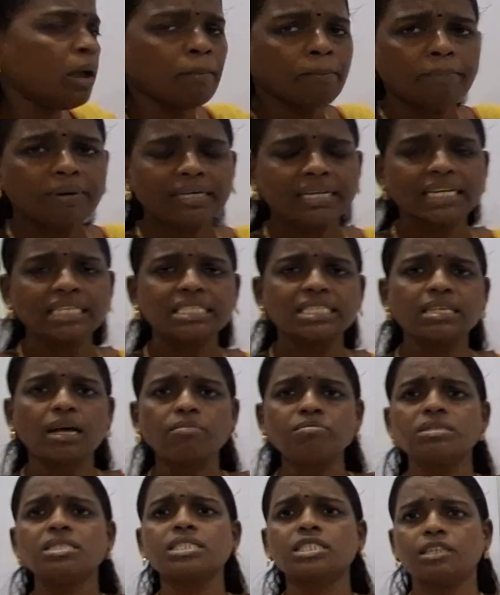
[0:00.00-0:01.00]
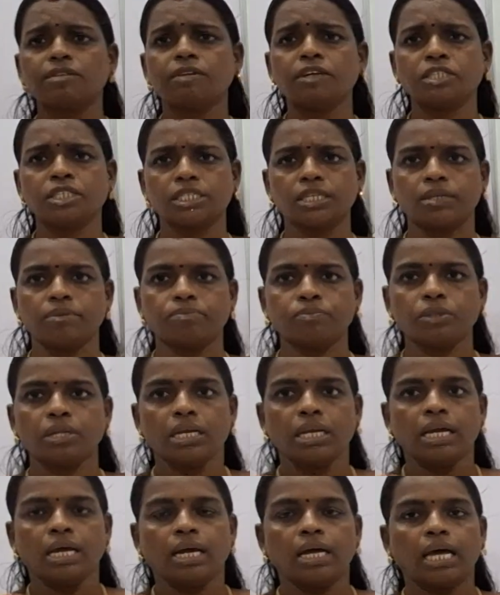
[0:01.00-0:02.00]
But in some situation,
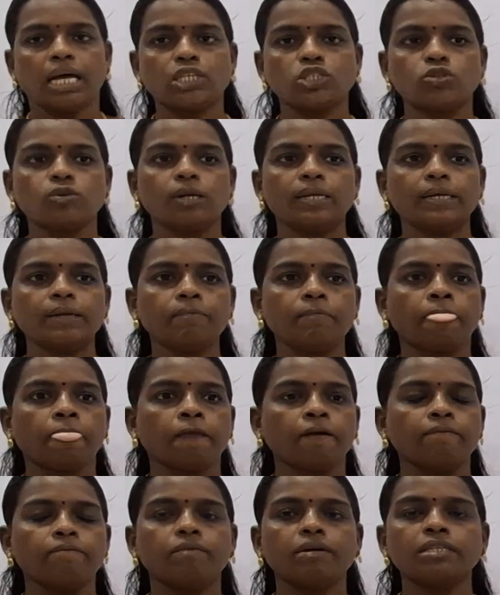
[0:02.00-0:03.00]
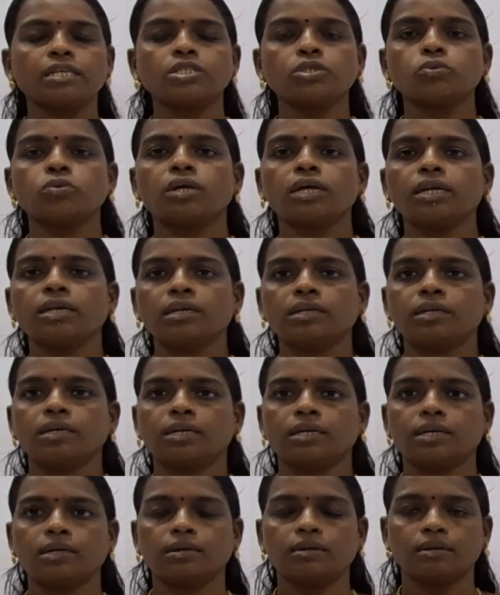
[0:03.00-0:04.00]
actually, when the student
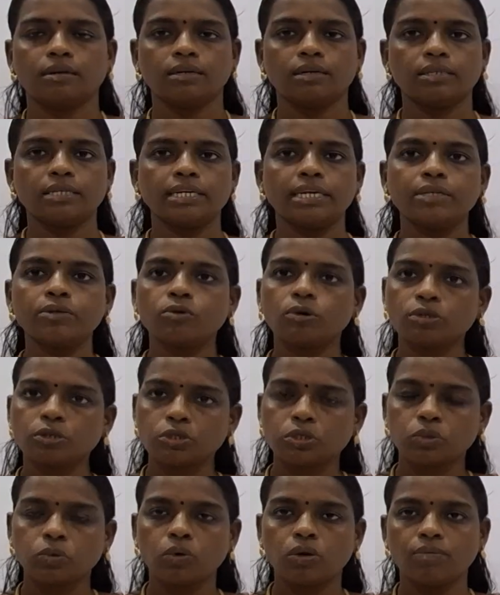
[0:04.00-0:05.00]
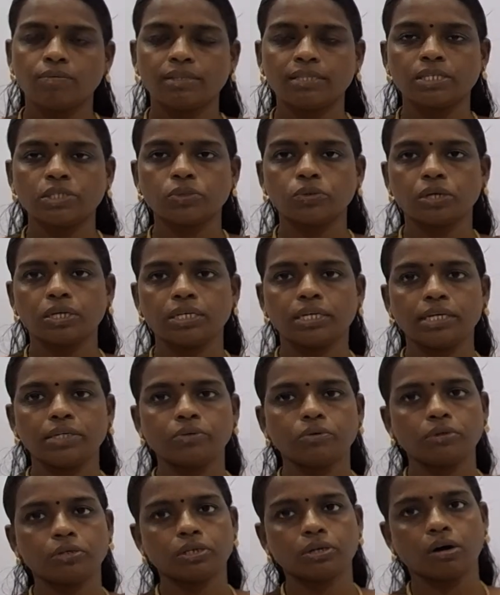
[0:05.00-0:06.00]
didn't go to school, when the student
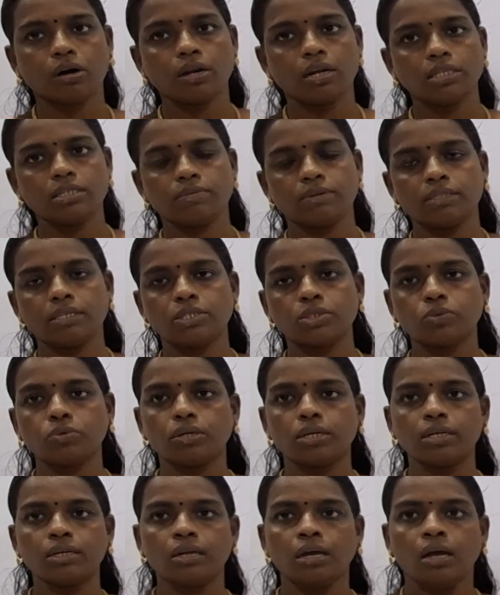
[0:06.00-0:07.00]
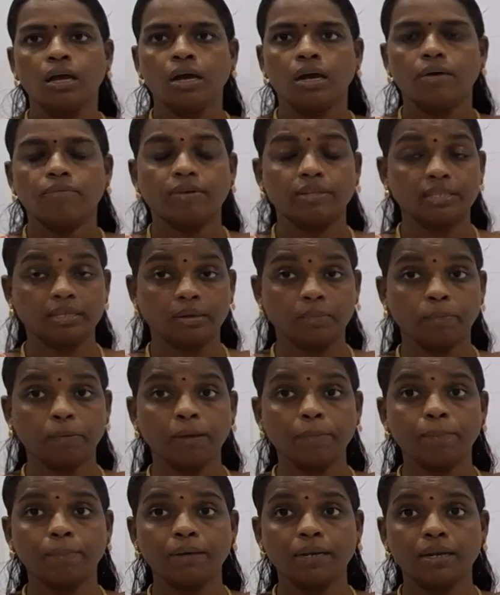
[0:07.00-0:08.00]
didn't go to college, when the
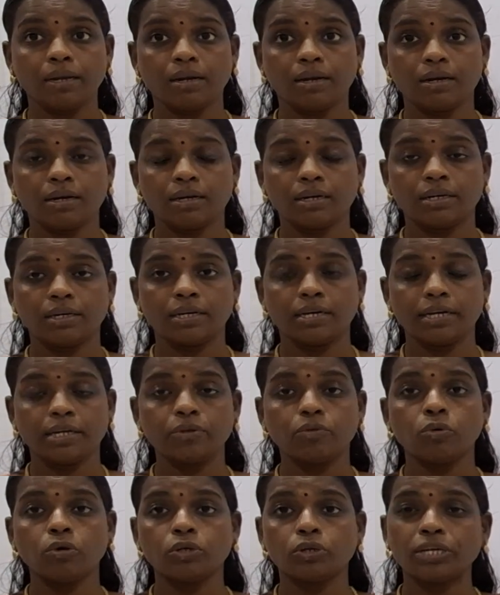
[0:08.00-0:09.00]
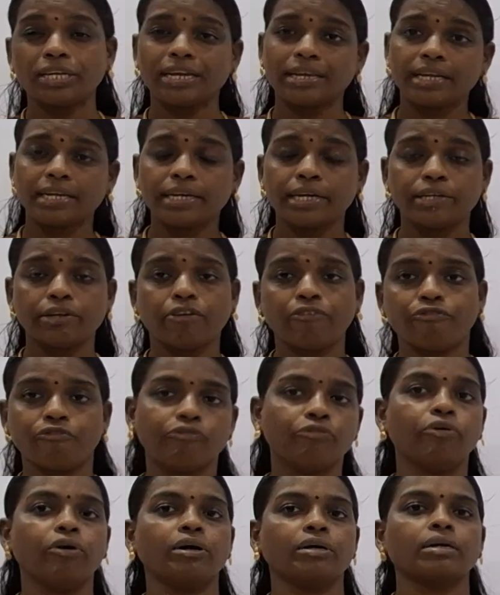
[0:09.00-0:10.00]
people didn't go to any kind
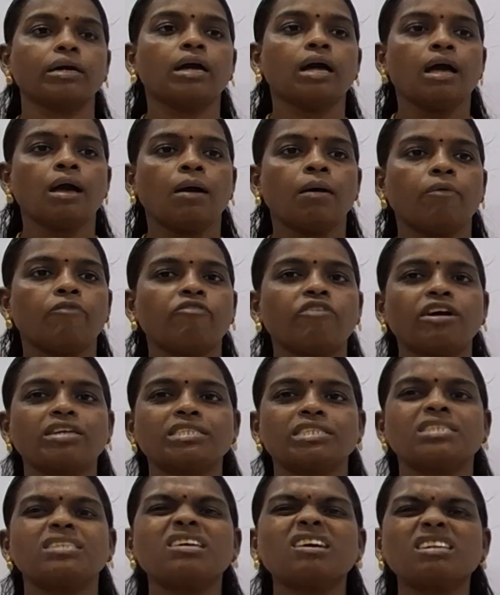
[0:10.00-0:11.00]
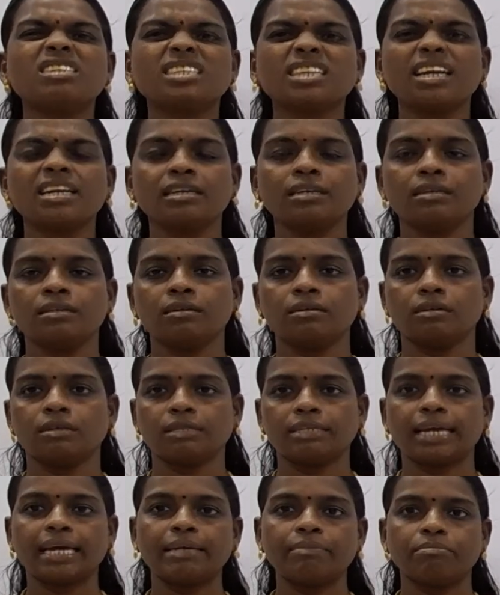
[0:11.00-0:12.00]
of work, for certain
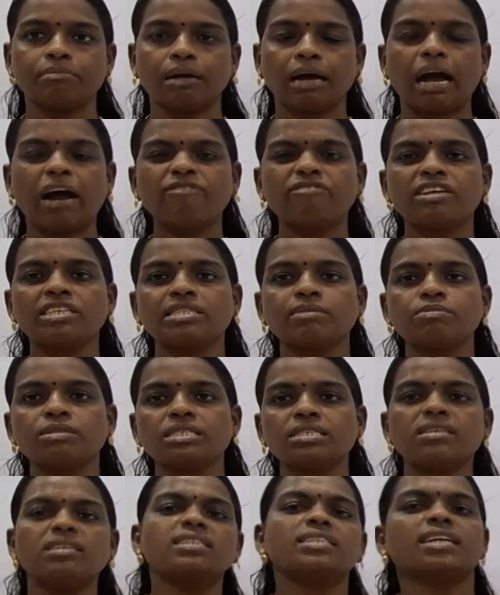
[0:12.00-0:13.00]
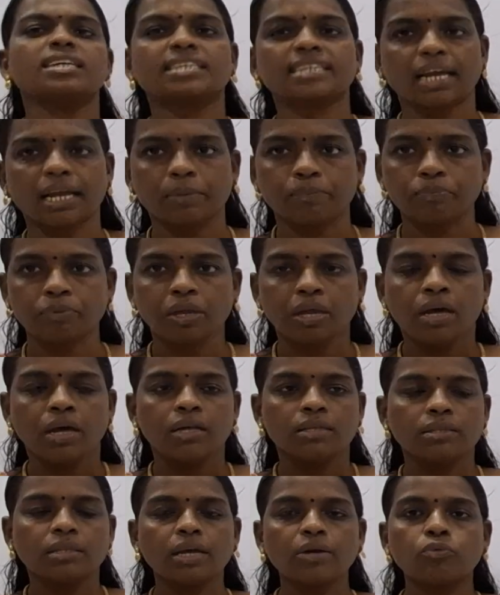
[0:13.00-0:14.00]
time, after some certain time,
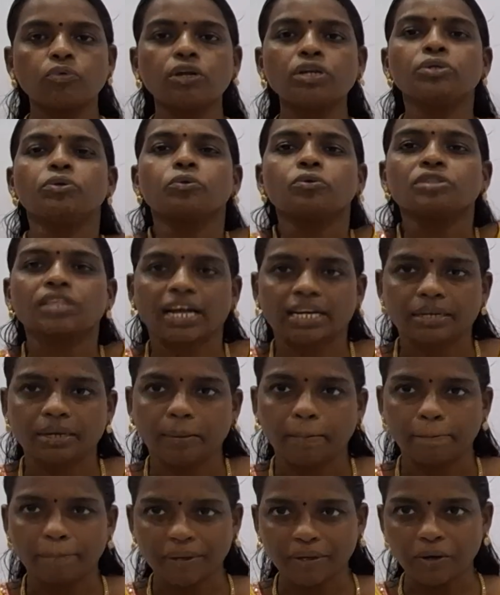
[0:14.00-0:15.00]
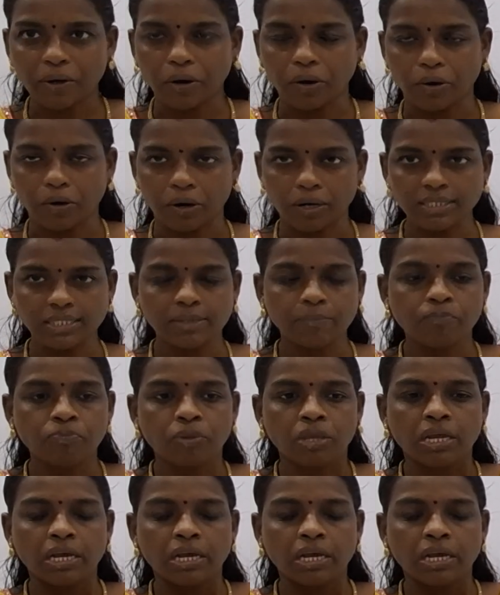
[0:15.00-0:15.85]
they couldn't do that, because